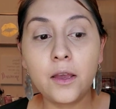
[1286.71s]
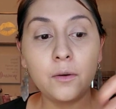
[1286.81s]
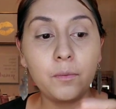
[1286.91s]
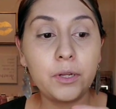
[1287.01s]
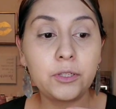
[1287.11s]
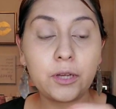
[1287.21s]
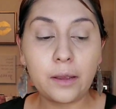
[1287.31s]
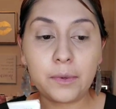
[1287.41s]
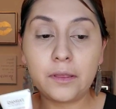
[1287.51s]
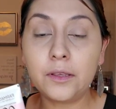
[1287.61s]
which, I
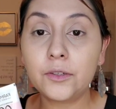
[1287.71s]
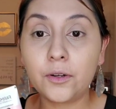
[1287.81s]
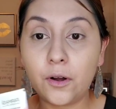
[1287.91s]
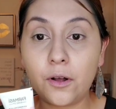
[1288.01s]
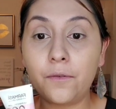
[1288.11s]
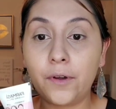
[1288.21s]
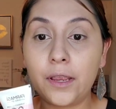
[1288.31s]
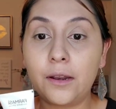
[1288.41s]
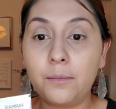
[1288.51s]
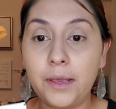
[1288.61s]
mean, these are all
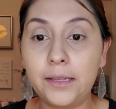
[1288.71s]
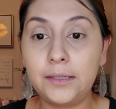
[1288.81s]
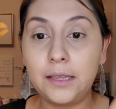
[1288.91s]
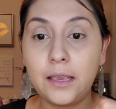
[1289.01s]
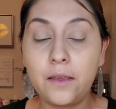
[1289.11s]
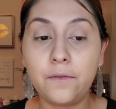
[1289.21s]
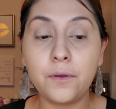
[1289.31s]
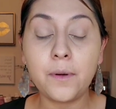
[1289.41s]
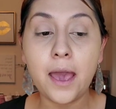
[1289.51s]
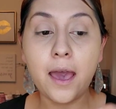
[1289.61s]
freaking amazing. If
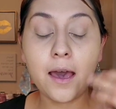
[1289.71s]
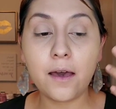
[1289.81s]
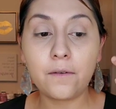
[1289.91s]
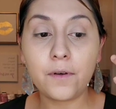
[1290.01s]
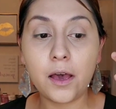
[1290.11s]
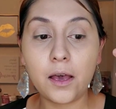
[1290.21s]
you have